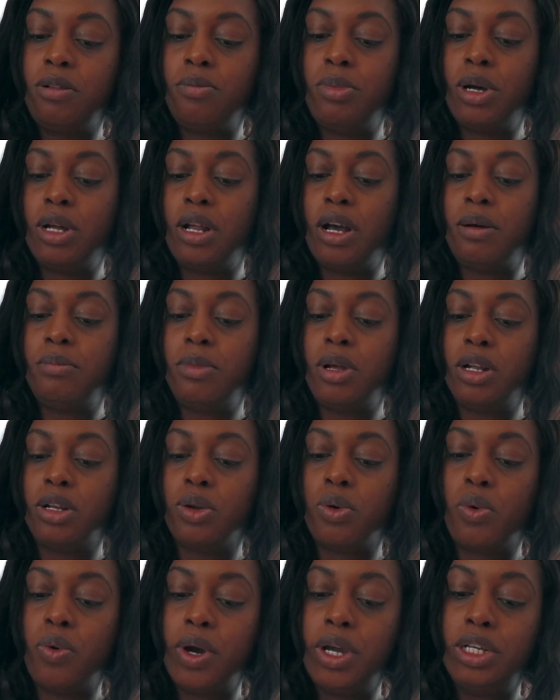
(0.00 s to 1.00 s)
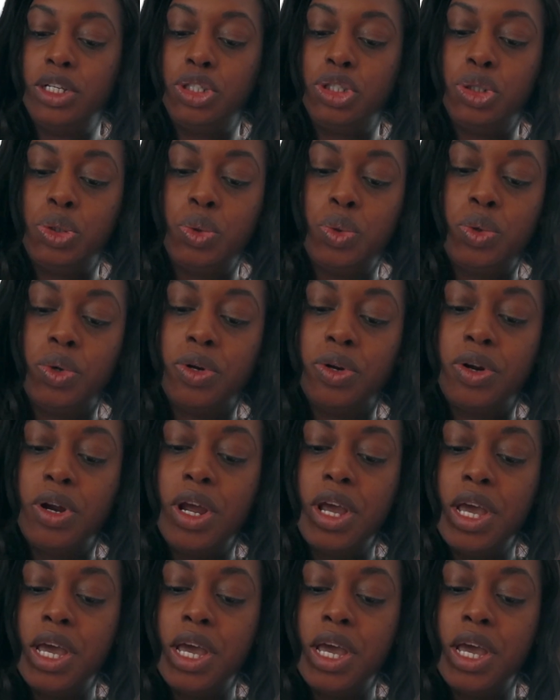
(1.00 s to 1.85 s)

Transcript: but I'm not quite sure